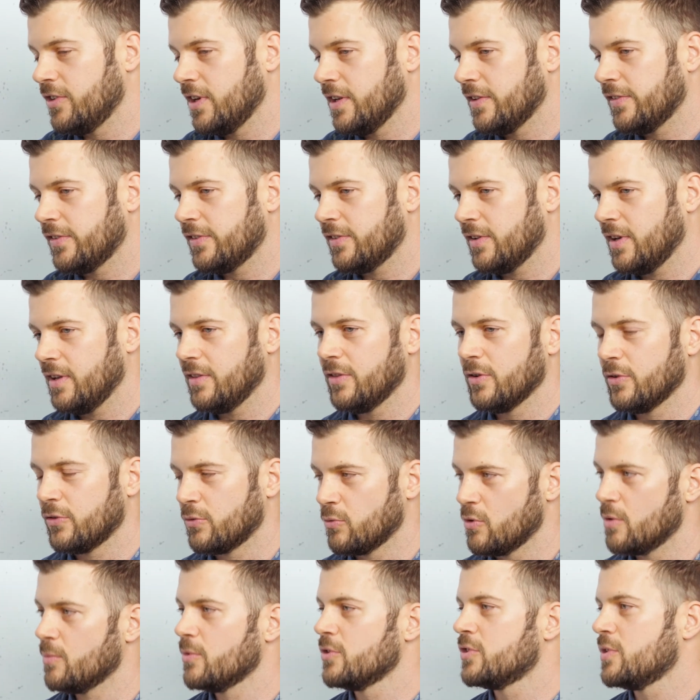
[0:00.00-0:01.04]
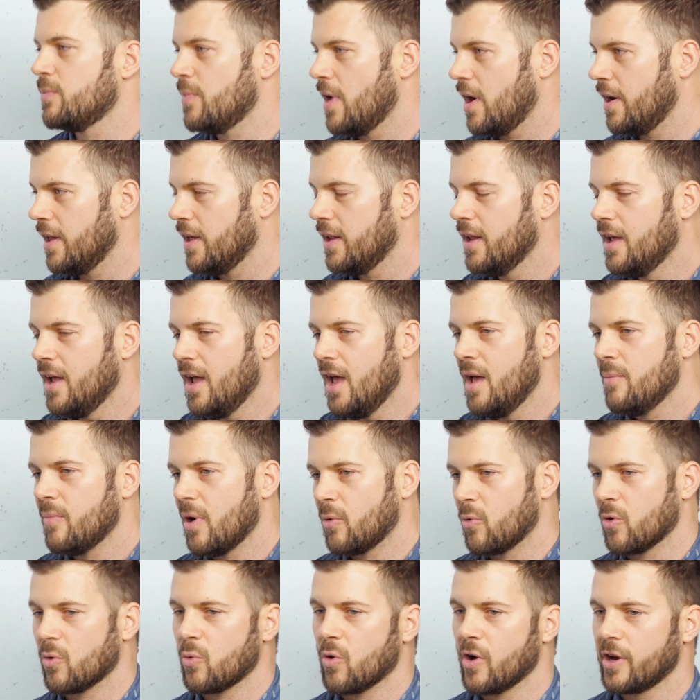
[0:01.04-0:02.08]
There's rumors about it,
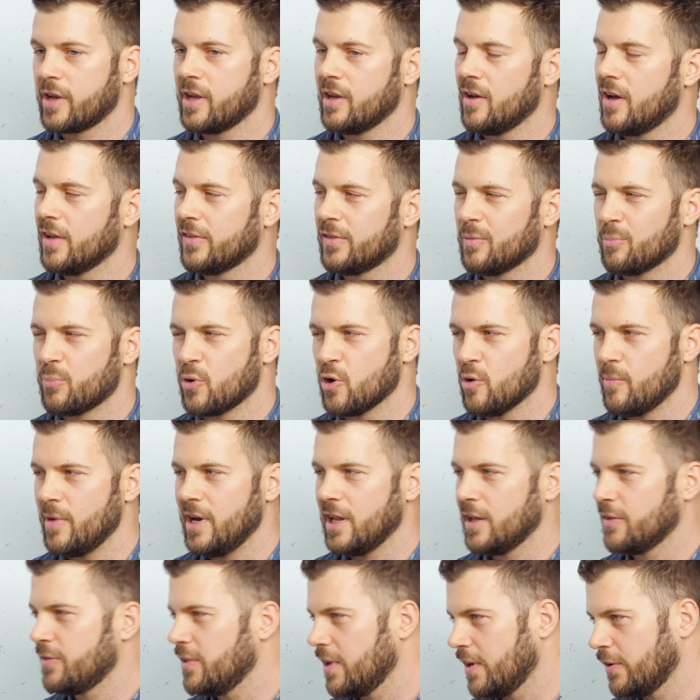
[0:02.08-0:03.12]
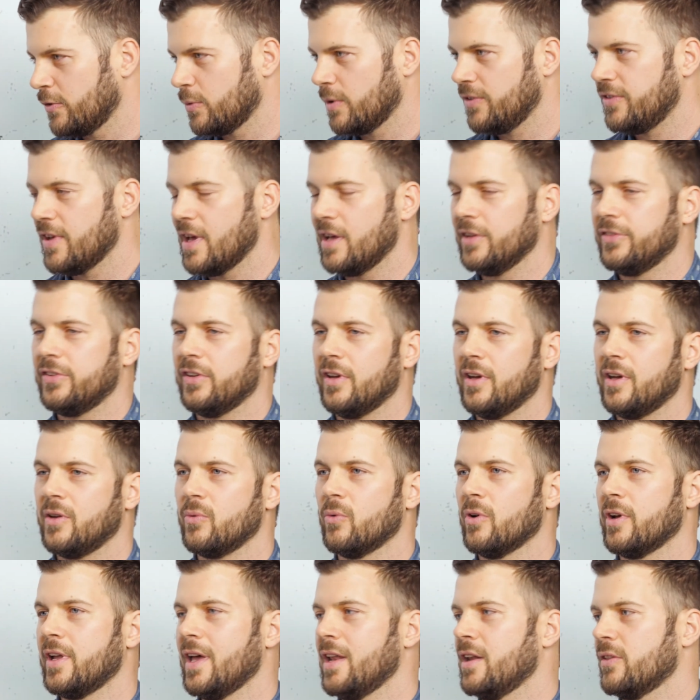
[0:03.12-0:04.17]
but we're working on some permitting things with Delta, and
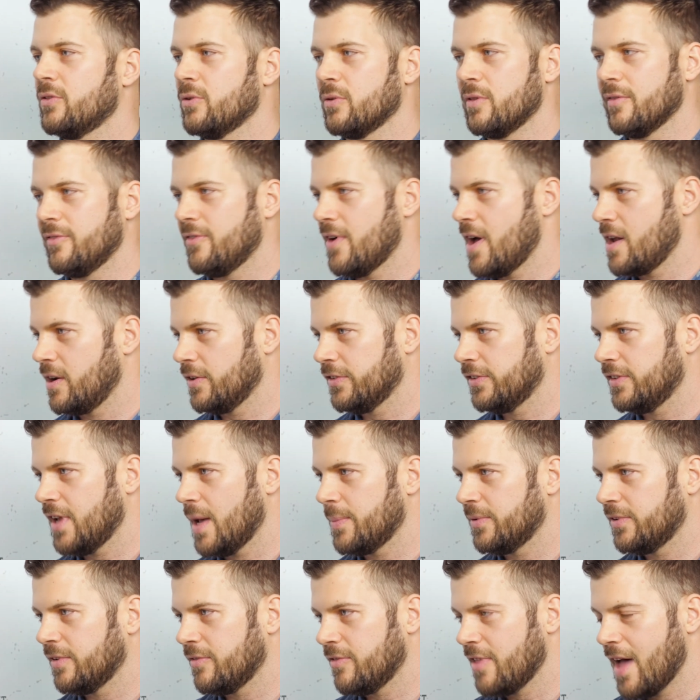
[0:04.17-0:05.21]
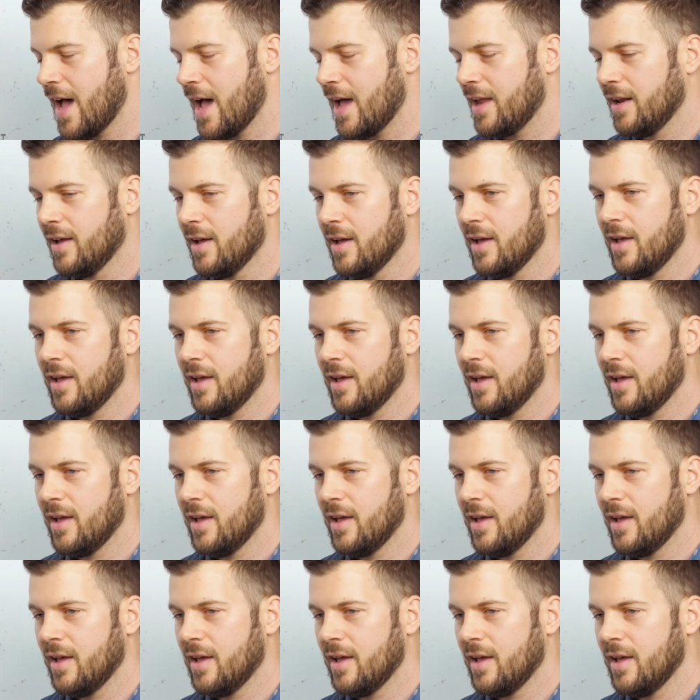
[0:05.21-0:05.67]
we're getting through the final steps of that.